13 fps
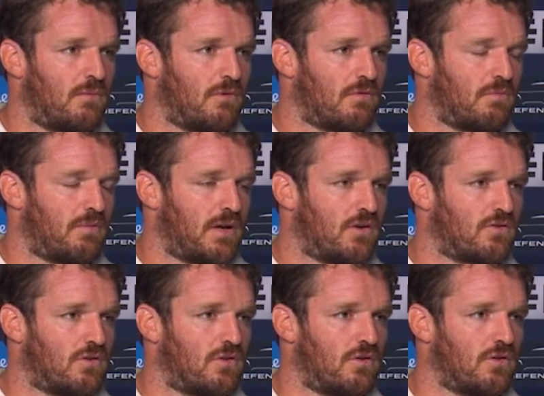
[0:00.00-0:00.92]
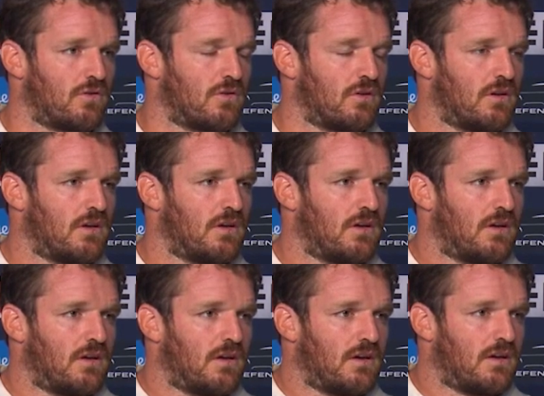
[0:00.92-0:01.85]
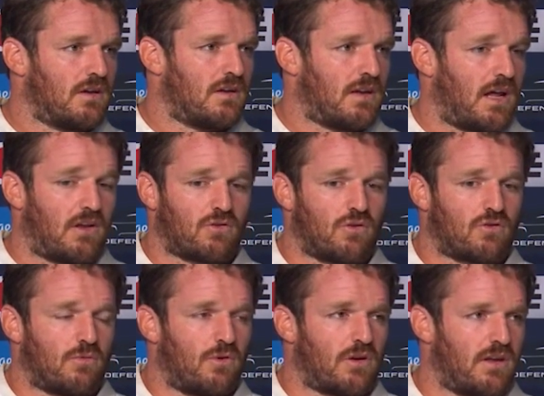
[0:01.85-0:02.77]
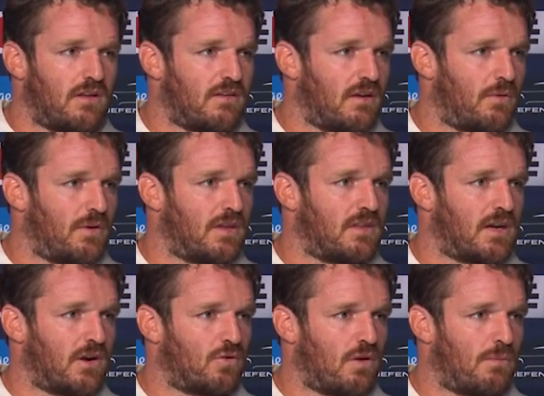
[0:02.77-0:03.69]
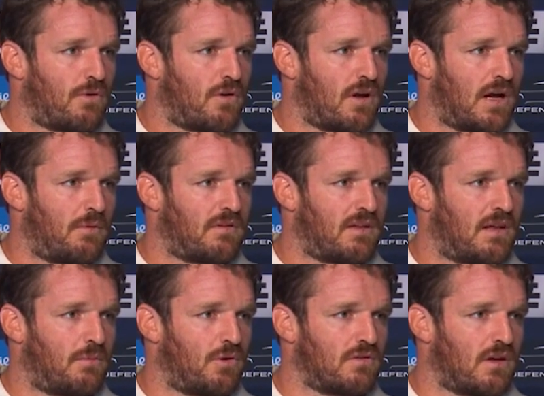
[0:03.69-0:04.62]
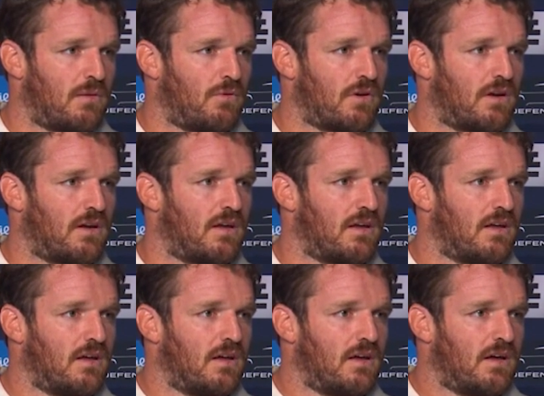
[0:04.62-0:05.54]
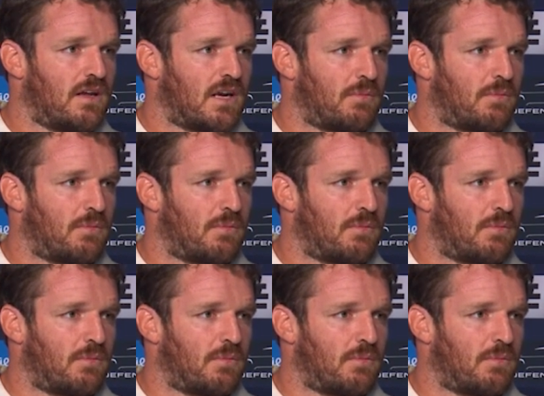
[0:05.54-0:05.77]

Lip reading: and people keep on coming, and I know, and many people who can't come but still follow us.